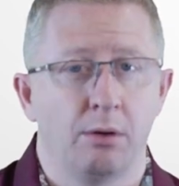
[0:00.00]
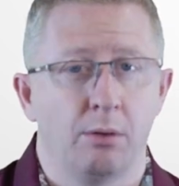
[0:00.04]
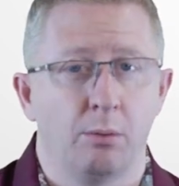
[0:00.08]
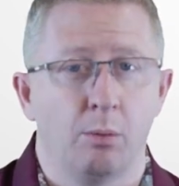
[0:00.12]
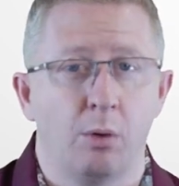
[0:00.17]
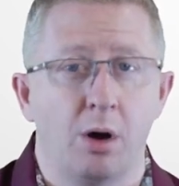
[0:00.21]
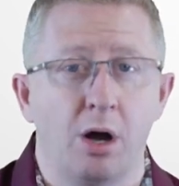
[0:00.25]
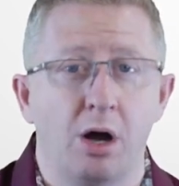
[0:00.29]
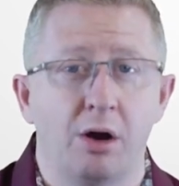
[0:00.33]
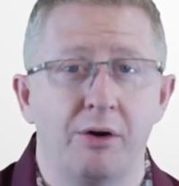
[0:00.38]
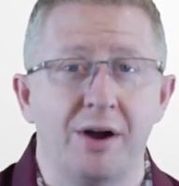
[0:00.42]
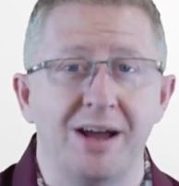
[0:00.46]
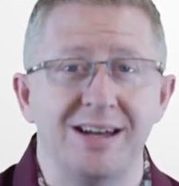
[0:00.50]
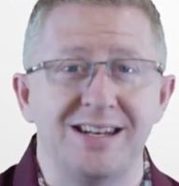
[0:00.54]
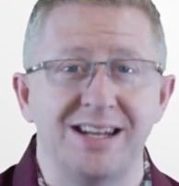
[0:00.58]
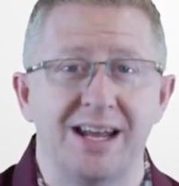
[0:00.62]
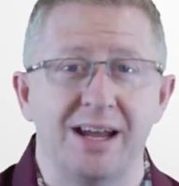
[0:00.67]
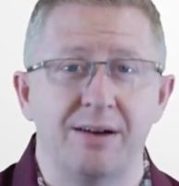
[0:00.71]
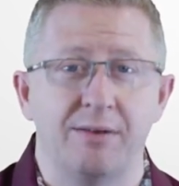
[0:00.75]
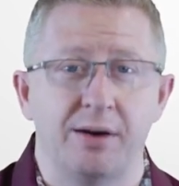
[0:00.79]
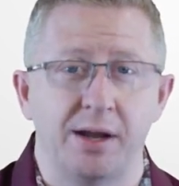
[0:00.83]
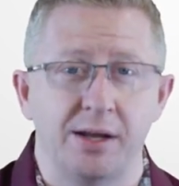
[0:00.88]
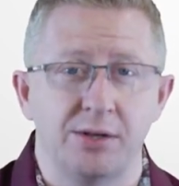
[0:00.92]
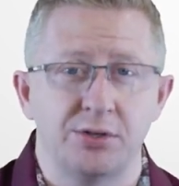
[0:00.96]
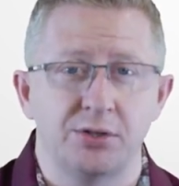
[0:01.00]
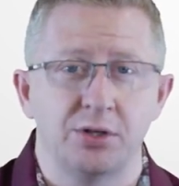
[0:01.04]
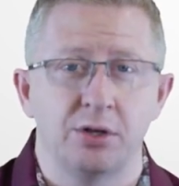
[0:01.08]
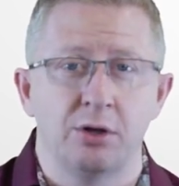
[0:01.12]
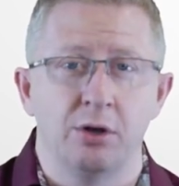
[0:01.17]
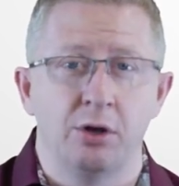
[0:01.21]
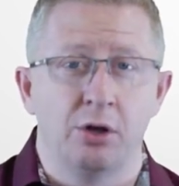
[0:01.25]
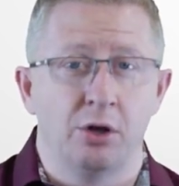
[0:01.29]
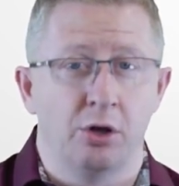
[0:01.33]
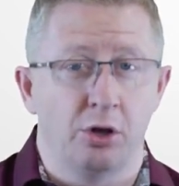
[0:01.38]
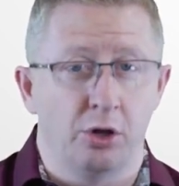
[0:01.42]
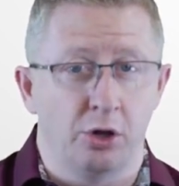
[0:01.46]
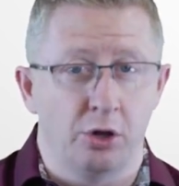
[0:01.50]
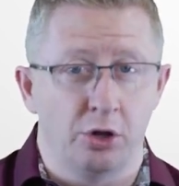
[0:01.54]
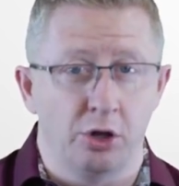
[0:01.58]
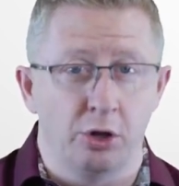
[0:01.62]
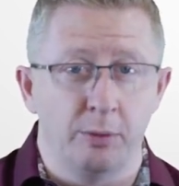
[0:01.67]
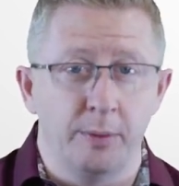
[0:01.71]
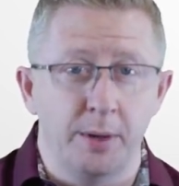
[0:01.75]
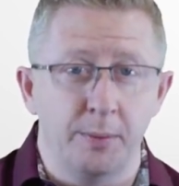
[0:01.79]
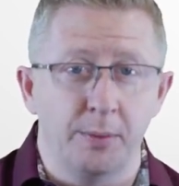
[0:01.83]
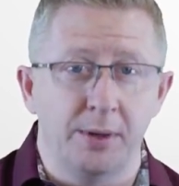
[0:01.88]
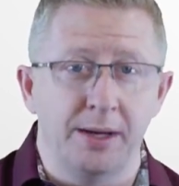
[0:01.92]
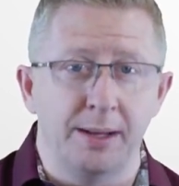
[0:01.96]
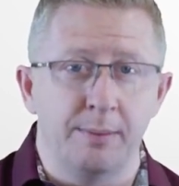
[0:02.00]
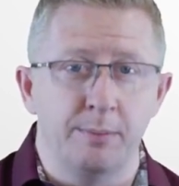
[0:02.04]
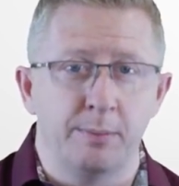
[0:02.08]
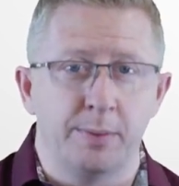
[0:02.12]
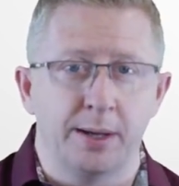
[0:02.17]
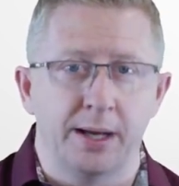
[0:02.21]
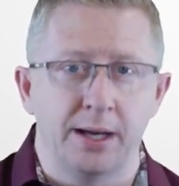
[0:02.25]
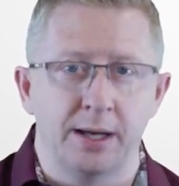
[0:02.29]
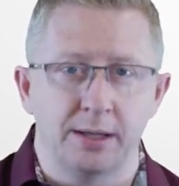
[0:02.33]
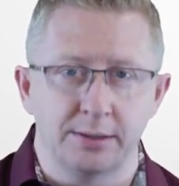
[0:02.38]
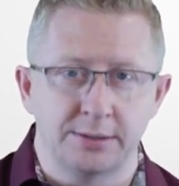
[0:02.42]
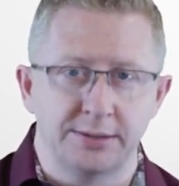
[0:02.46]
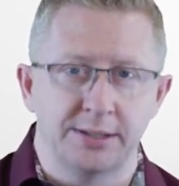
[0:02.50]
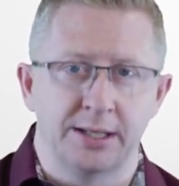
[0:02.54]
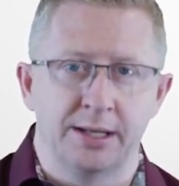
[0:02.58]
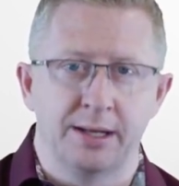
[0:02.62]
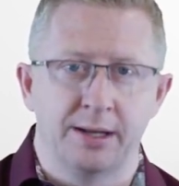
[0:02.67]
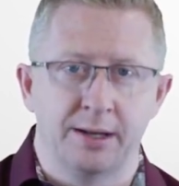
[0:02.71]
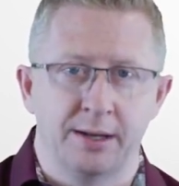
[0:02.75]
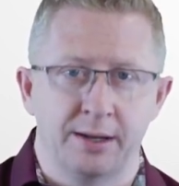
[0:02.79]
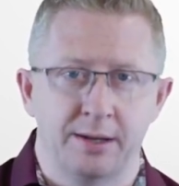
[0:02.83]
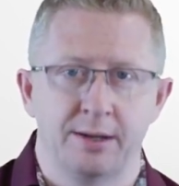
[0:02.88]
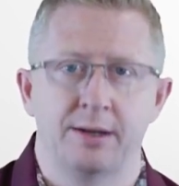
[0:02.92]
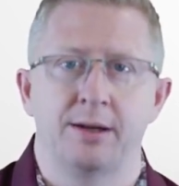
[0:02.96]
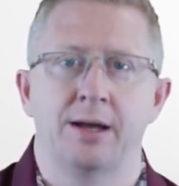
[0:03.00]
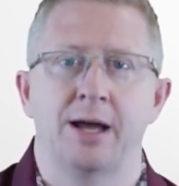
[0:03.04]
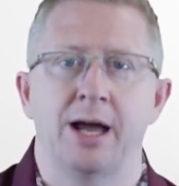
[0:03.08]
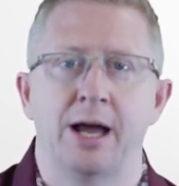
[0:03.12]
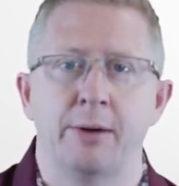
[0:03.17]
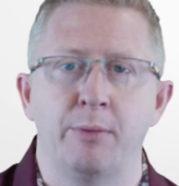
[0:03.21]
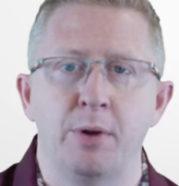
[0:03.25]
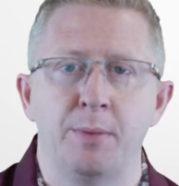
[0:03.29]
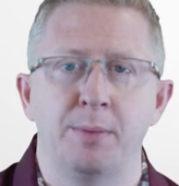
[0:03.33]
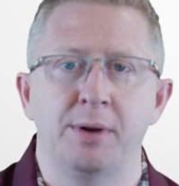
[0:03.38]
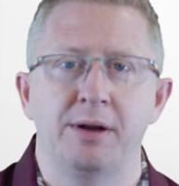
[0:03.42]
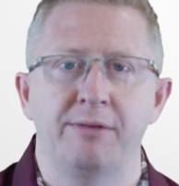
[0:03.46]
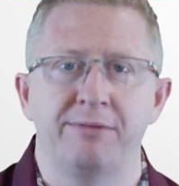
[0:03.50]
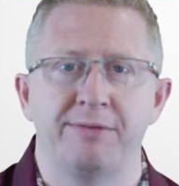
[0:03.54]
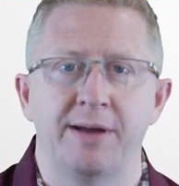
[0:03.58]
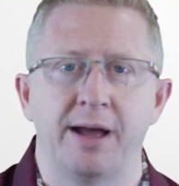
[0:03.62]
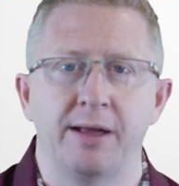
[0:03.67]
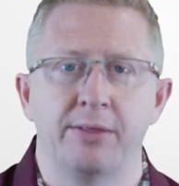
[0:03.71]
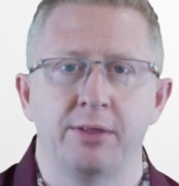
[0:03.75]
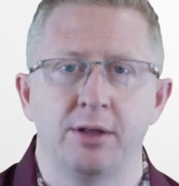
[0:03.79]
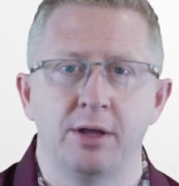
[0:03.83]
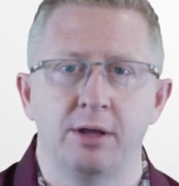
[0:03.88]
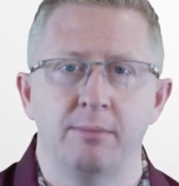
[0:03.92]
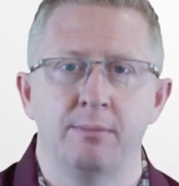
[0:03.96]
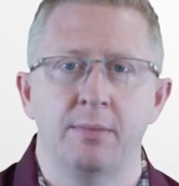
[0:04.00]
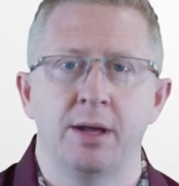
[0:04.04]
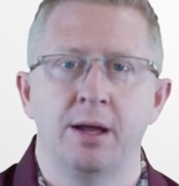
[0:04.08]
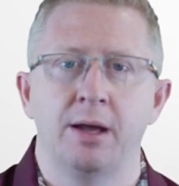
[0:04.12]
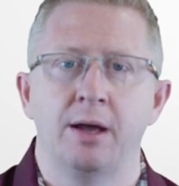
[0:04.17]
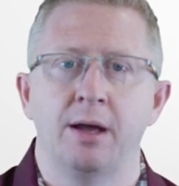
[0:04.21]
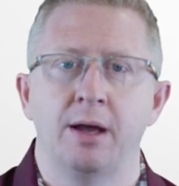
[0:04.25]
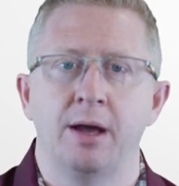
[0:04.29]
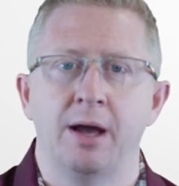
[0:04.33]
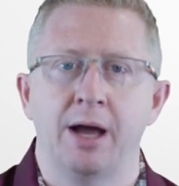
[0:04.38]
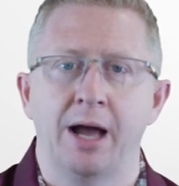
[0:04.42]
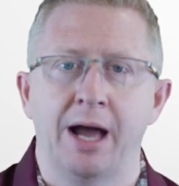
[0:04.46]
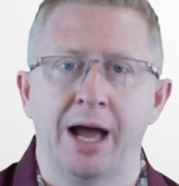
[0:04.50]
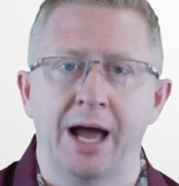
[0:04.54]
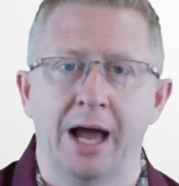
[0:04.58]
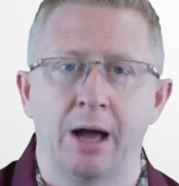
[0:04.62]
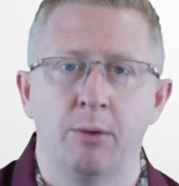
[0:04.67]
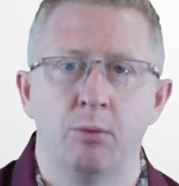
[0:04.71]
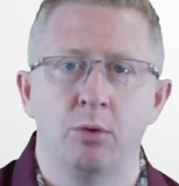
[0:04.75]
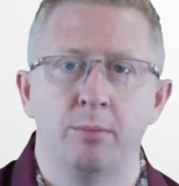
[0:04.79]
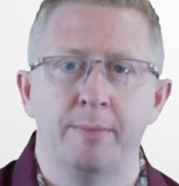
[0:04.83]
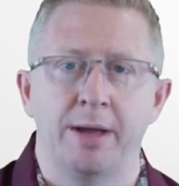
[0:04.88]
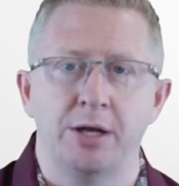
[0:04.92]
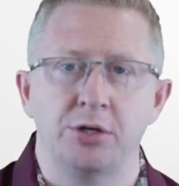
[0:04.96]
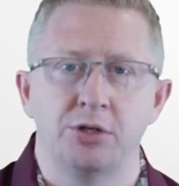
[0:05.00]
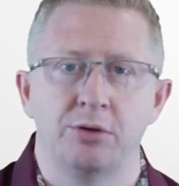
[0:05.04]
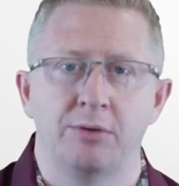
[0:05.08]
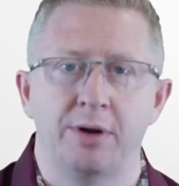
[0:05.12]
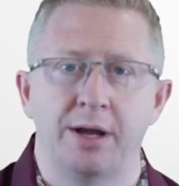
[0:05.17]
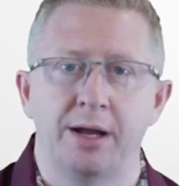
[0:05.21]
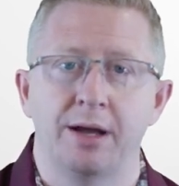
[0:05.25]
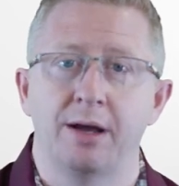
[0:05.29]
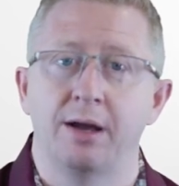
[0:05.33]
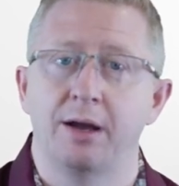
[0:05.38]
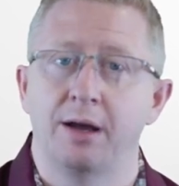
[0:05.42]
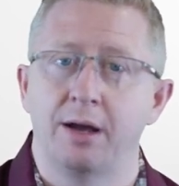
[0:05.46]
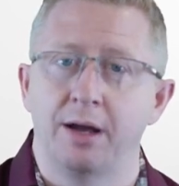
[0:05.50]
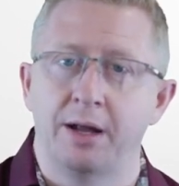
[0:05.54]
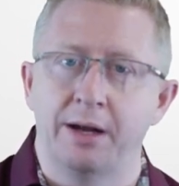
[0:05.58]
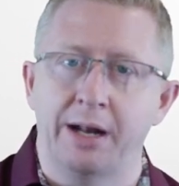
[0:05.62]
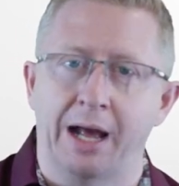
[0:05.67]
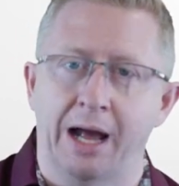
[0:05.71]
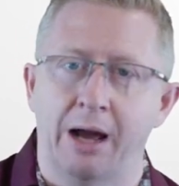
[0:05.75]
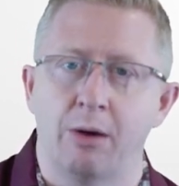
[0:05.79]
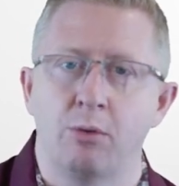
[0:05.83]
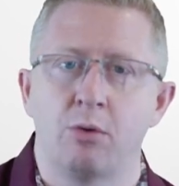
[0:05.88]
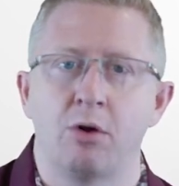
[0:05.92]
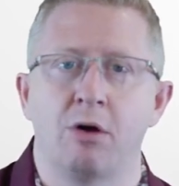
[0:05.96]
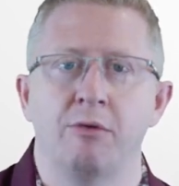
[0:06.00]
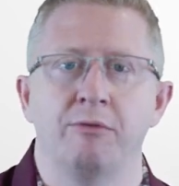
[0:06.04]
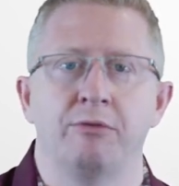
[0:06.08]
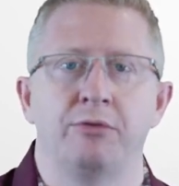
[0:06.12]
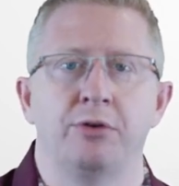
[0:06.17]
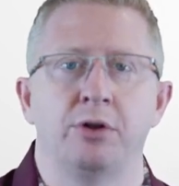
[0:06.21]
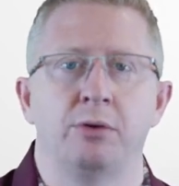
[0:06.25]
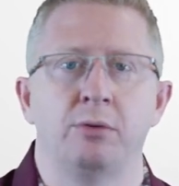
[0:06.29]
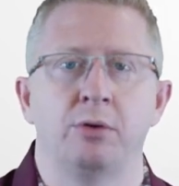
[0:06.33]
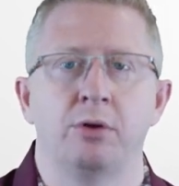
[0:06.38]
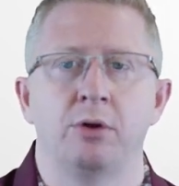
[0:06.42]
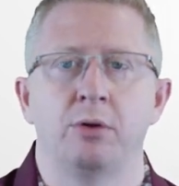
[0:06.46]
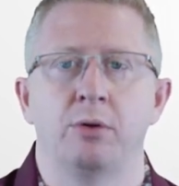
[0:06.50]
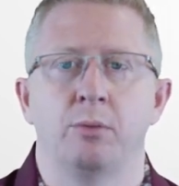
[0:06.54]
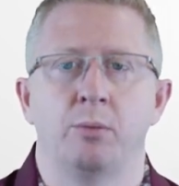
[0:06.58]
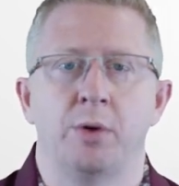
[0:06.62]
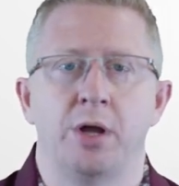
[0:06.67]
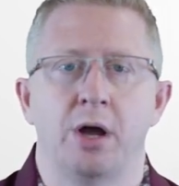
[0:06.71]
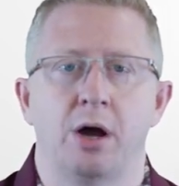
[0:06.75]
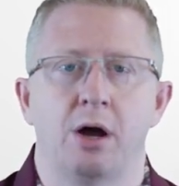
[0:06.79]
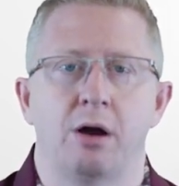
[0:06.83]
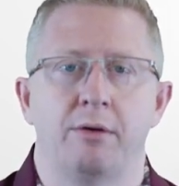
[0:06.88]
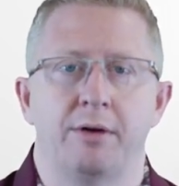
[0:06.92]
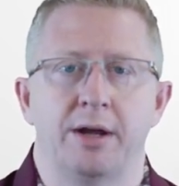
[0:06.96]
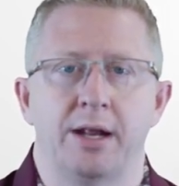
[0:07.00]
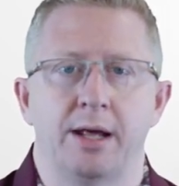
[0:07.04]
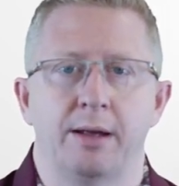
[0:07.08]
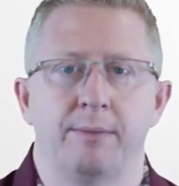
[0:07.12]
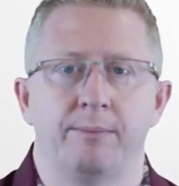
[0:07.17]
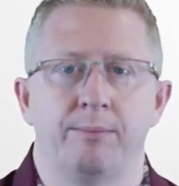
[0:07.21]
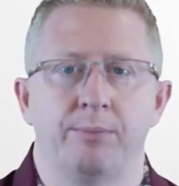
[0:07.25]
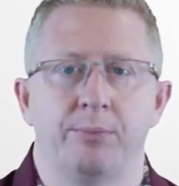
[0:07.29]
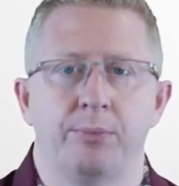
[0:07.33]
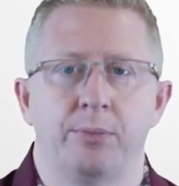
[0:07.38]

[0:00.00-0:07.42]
what our idea is, who it will impact, how it will affect them, how we'll measure it, and how confident we are in it.